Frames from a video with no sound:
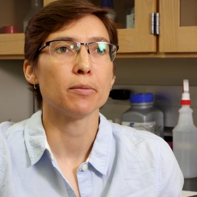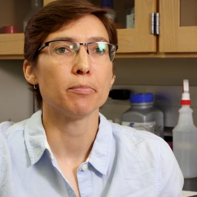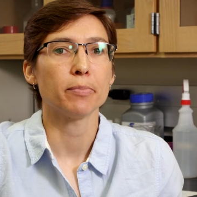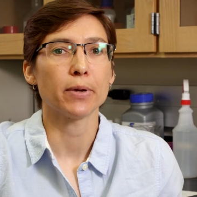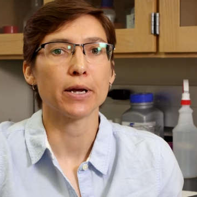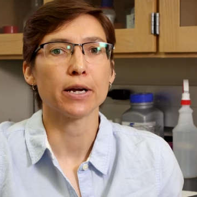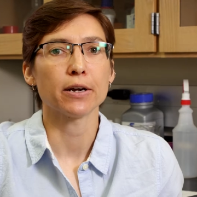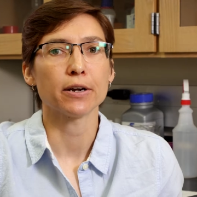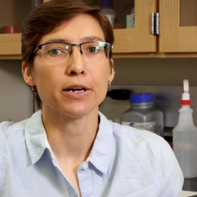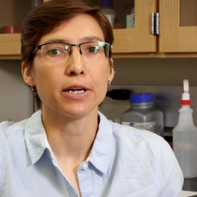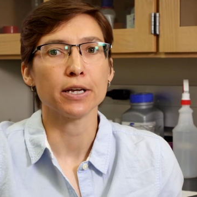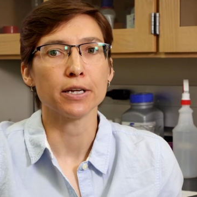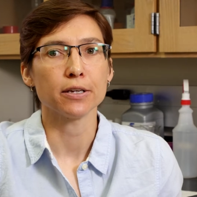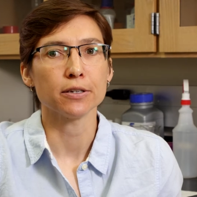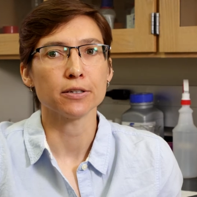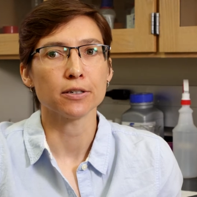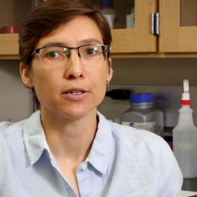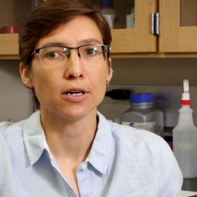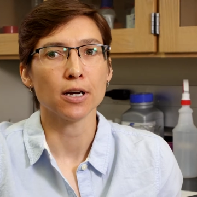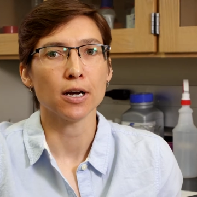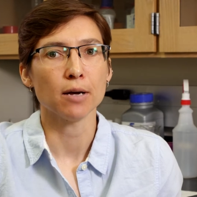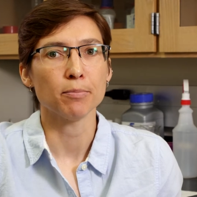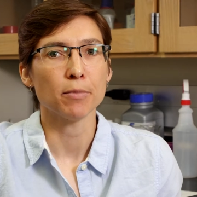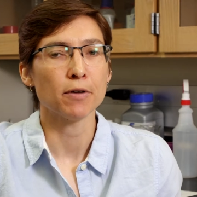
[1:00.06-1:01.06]
comparing
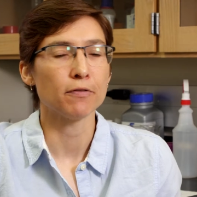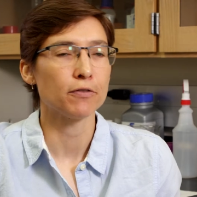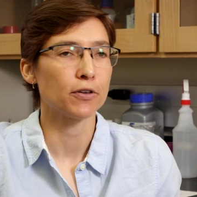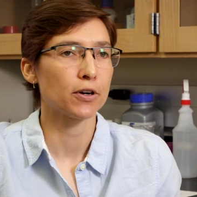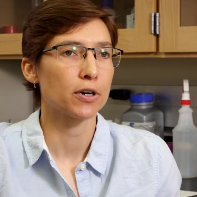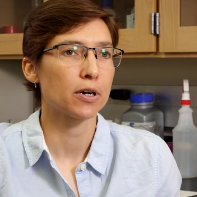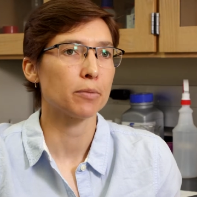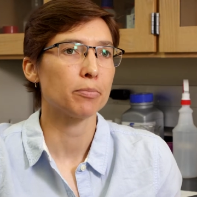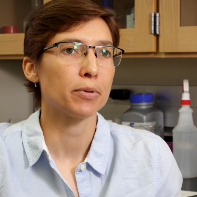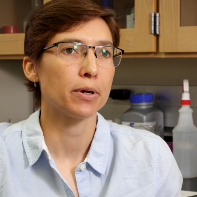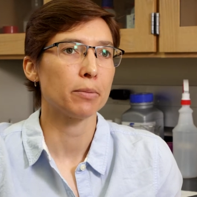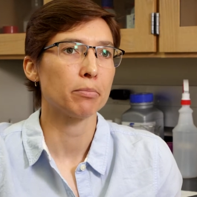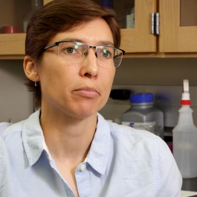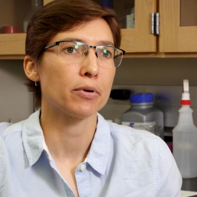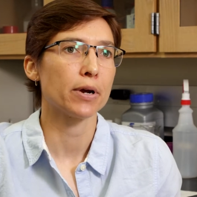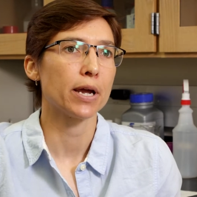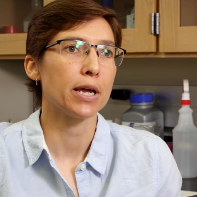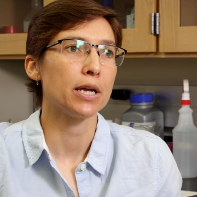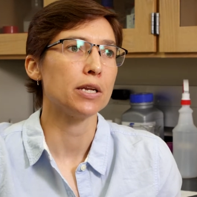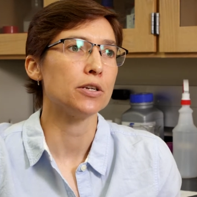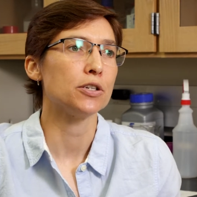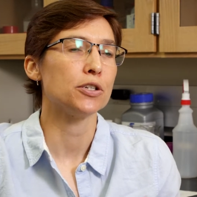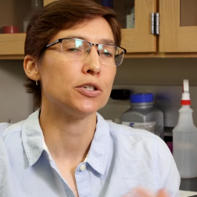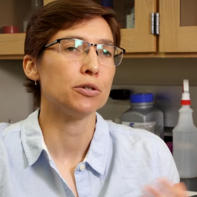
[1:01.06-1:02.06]
a vertebrate
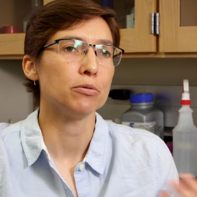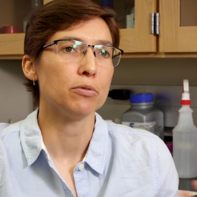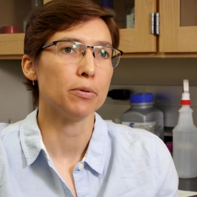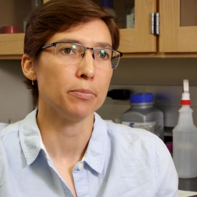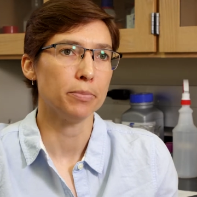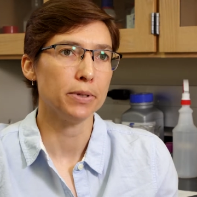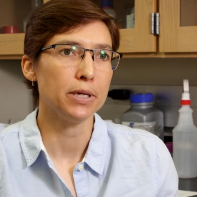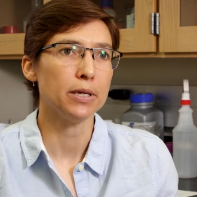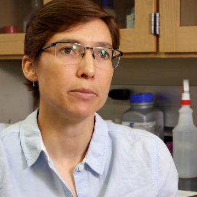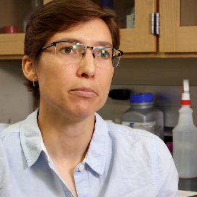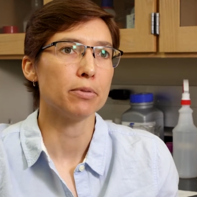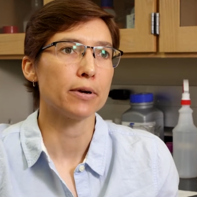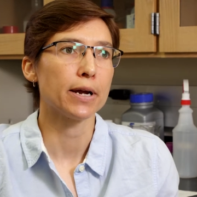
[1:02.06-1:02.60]
brain to a bee